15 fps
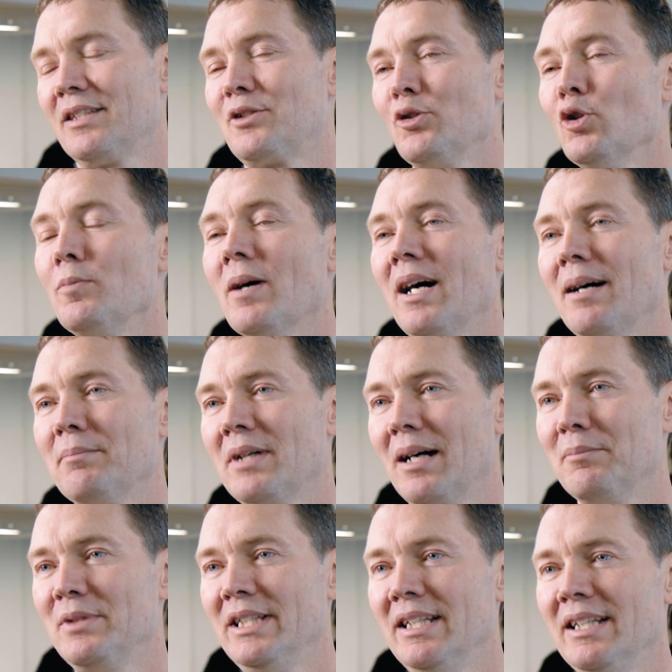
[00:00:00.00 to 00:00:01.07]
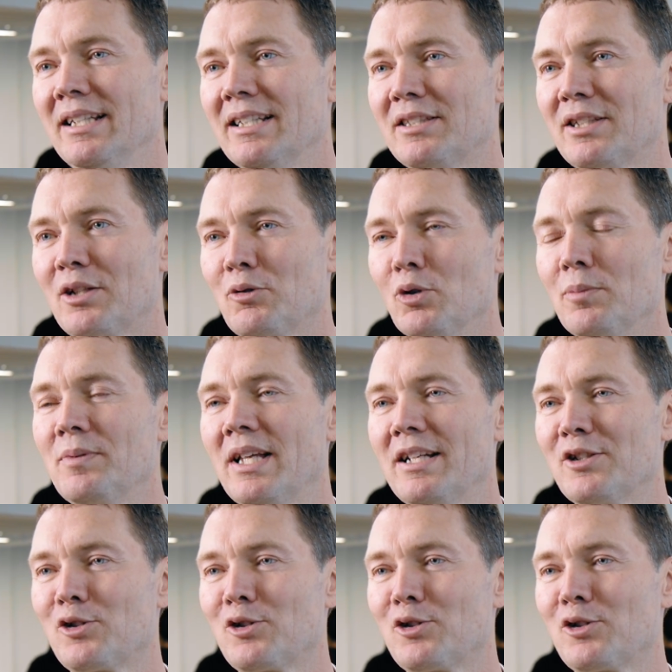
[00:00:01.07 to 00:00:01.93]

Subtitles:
group I'm leading is a group that